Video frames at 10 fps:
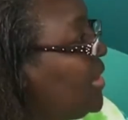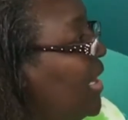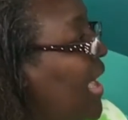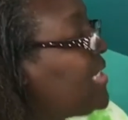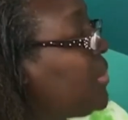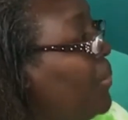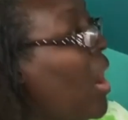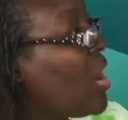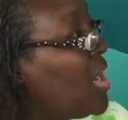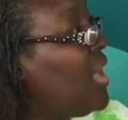as a
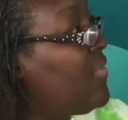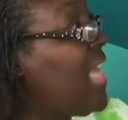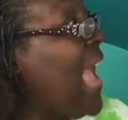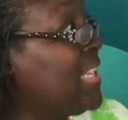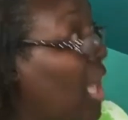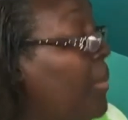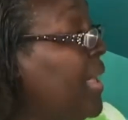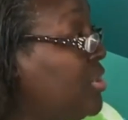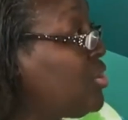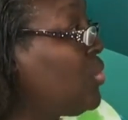part of that
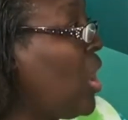coming to our